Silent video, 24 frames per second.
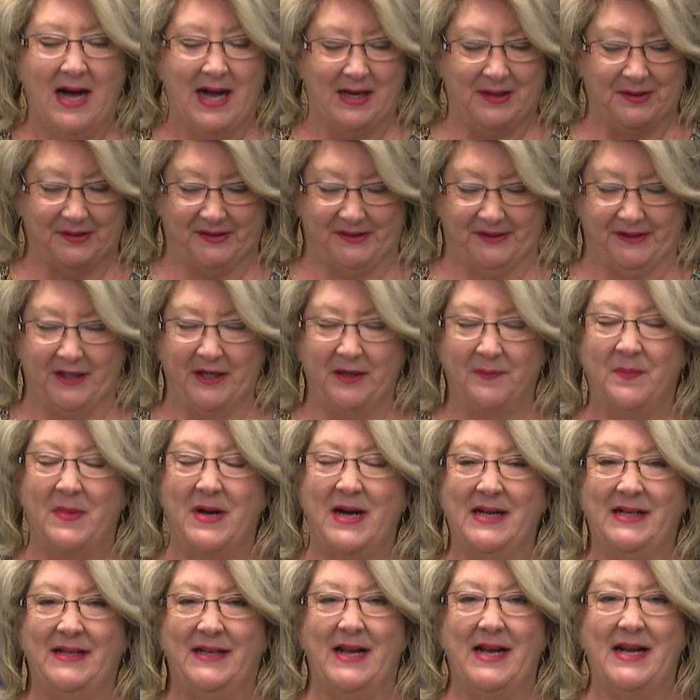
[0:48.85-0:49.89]
I'll sit at
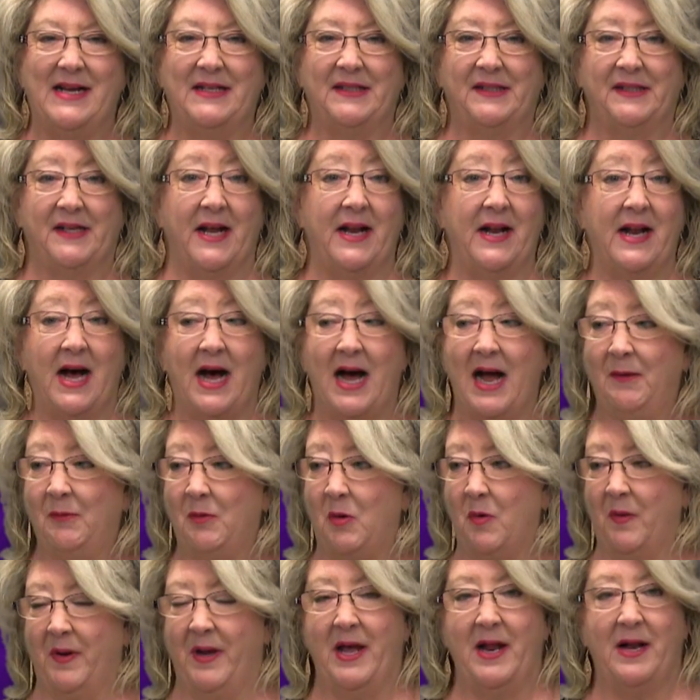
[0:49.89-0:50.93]
my desk and I
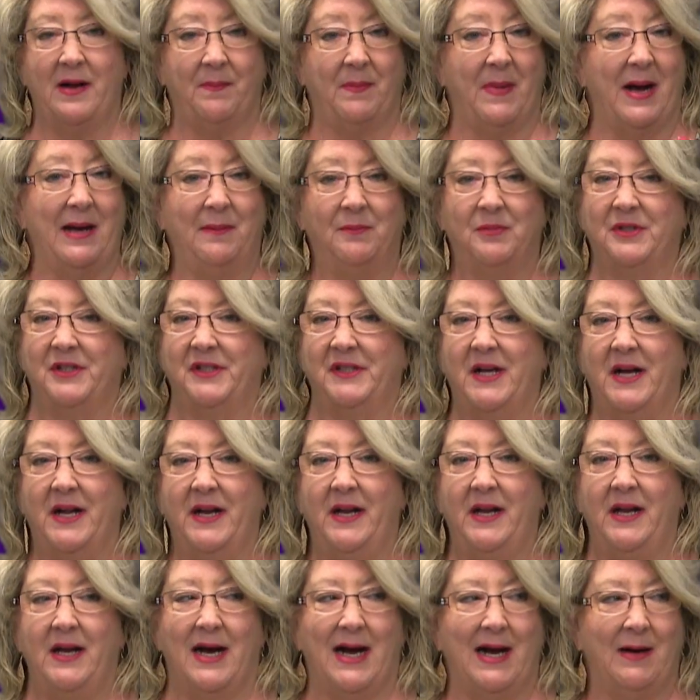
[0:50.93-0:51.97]
won't get a Bible
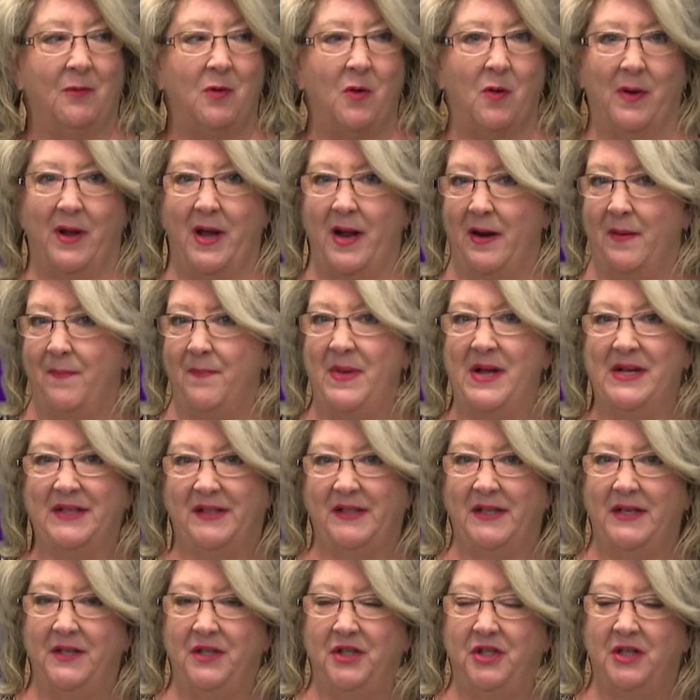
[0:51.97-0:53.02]
study. I won't get a
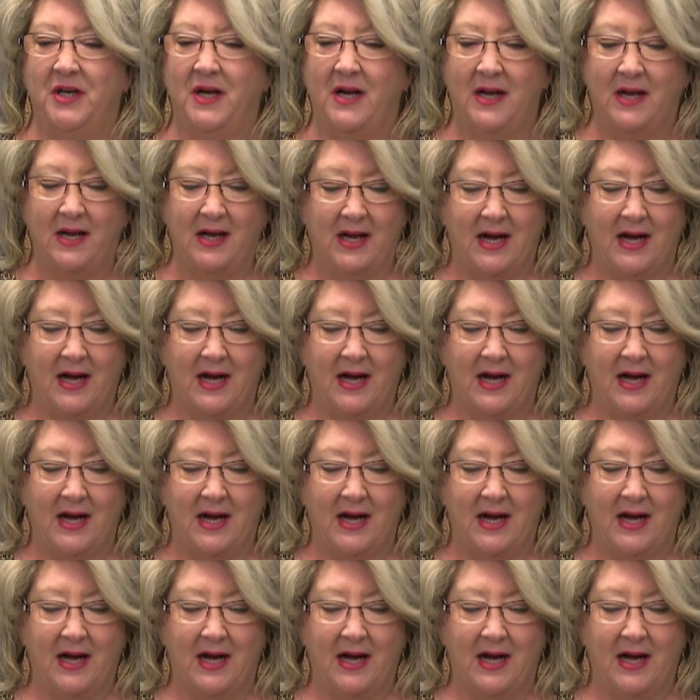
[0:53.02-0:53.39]
message.